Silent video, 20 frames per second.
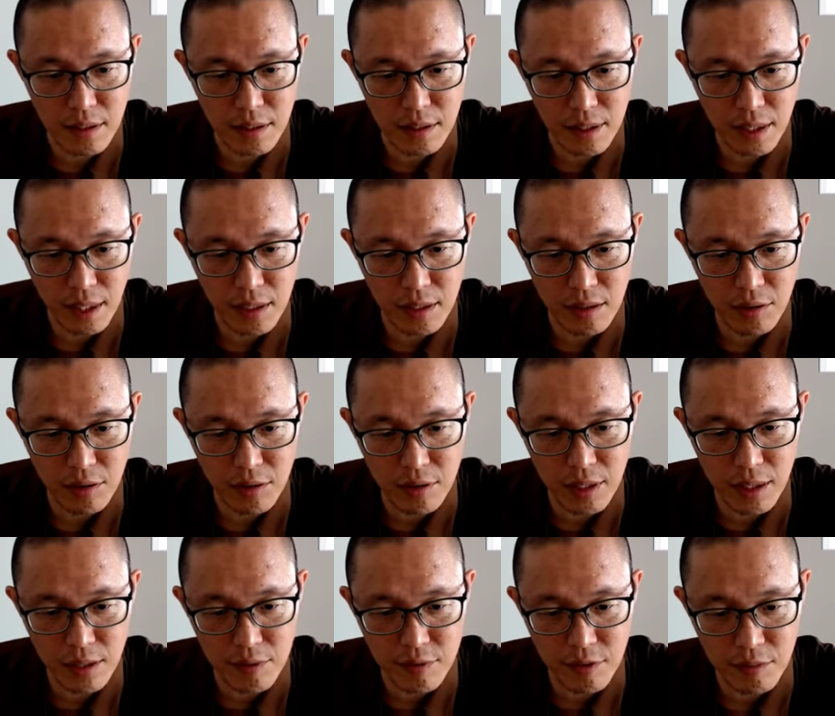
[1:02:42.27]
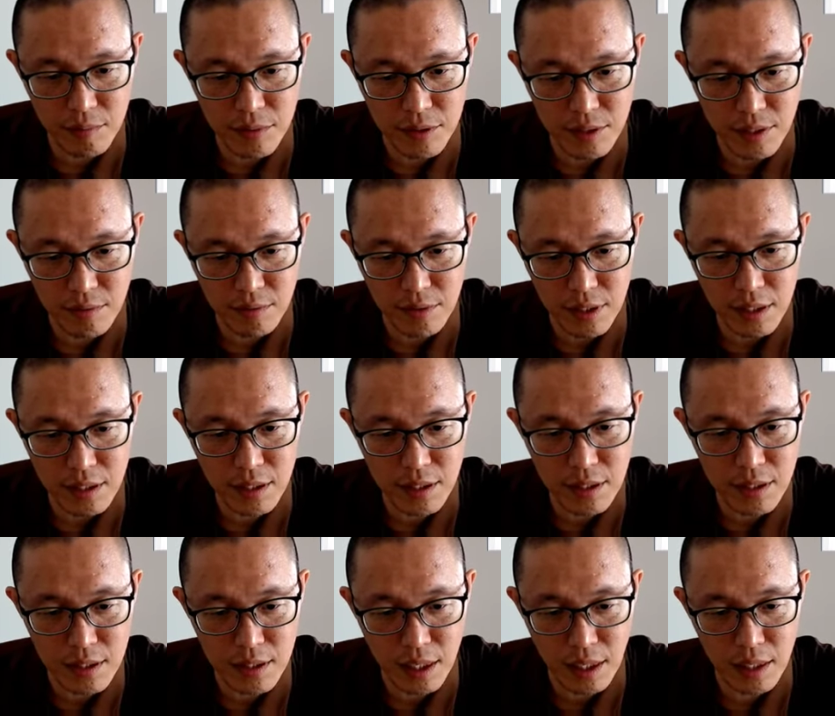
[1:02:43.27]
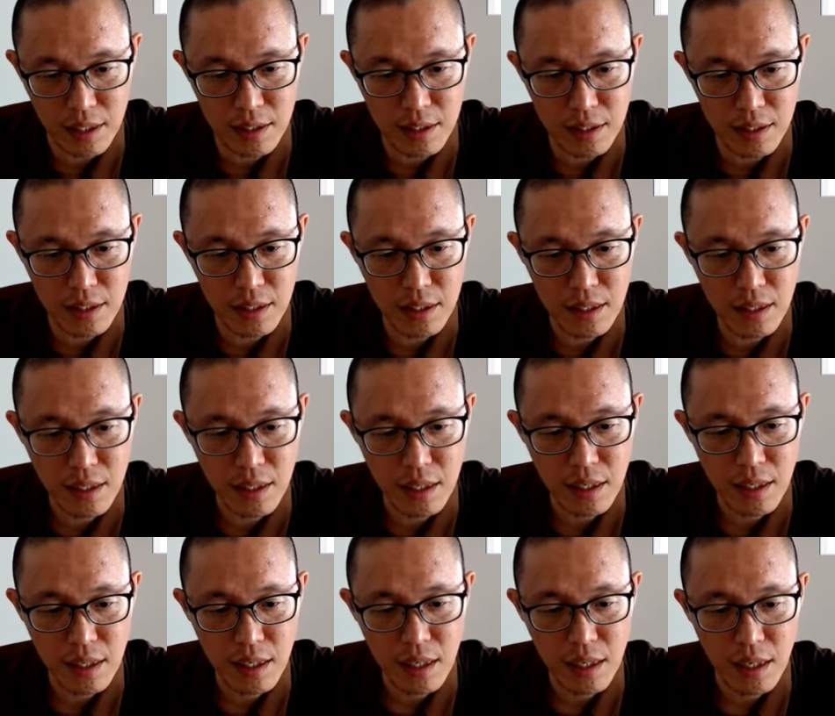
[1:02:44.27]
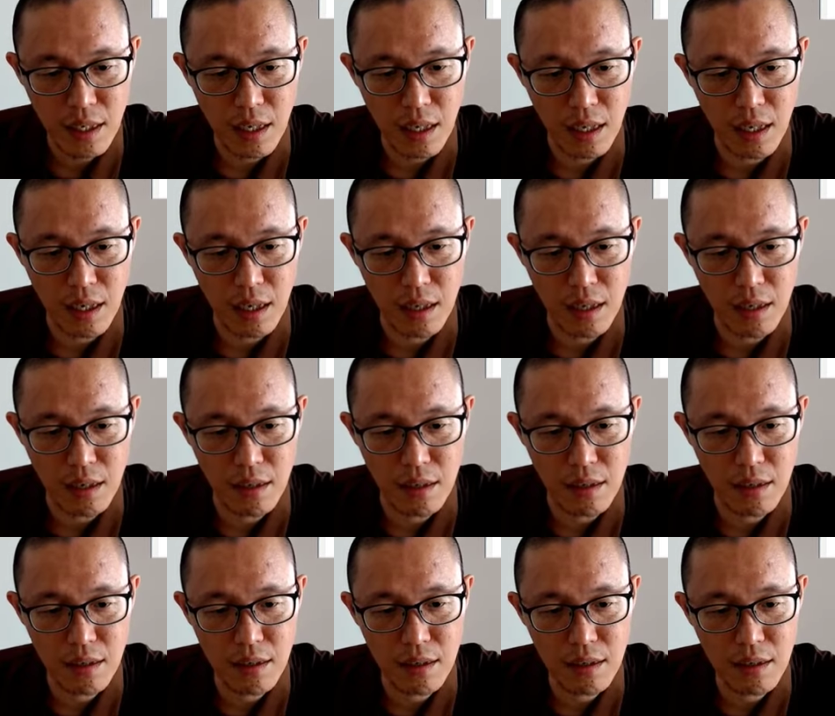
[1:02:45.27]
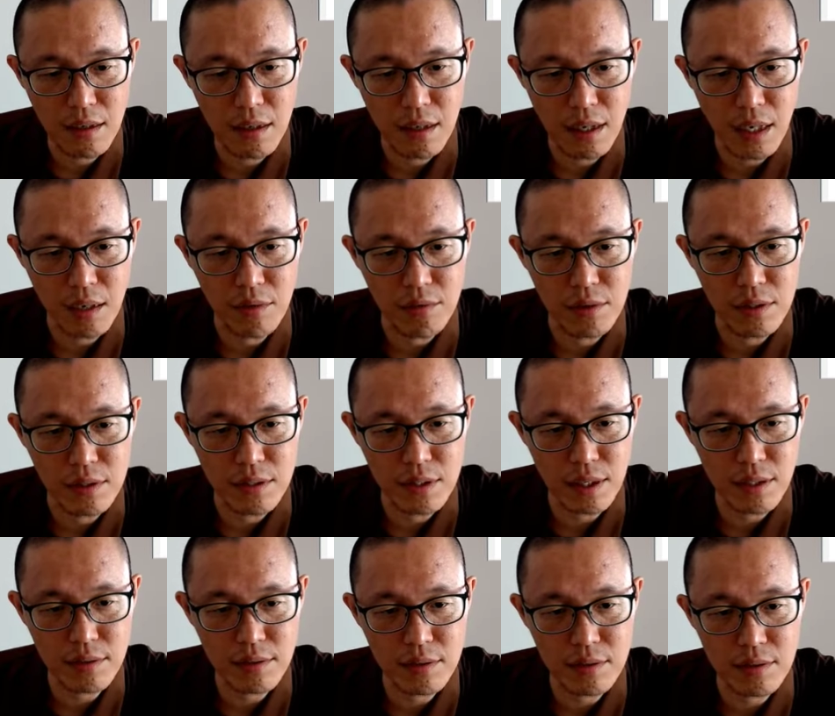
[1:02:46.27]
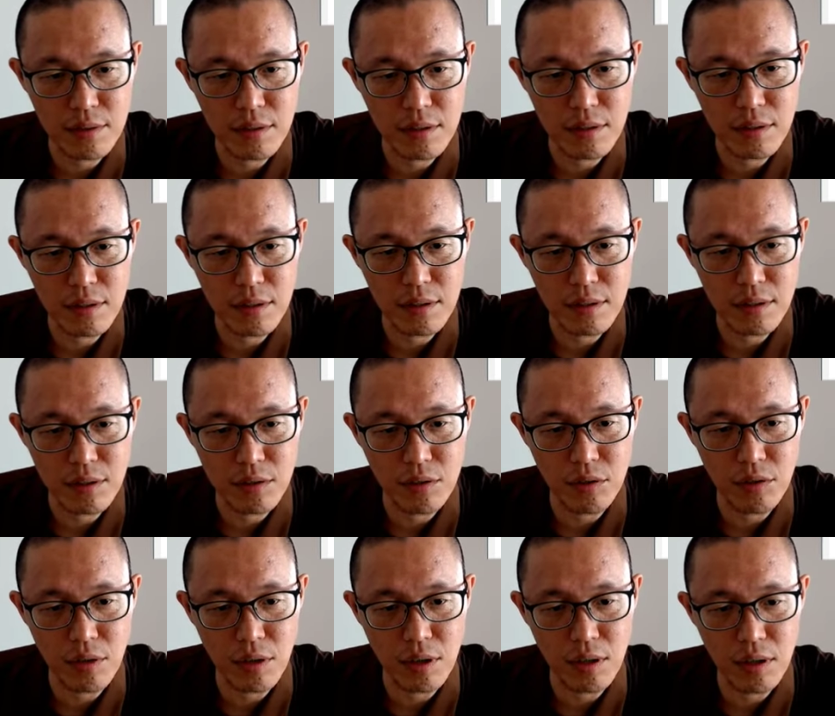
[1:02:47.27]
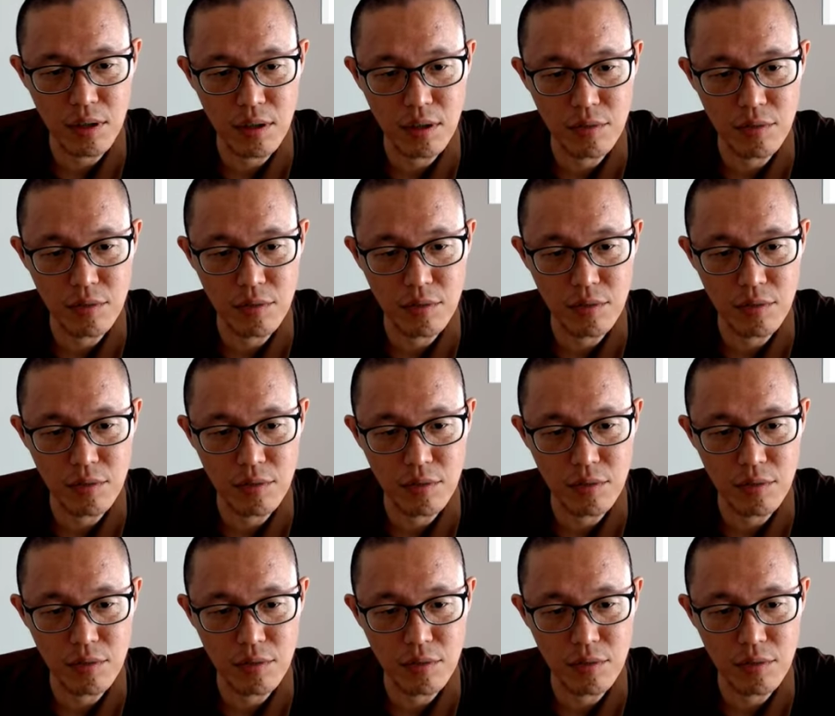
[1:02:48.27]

get an okay from Serene, then I will just go on.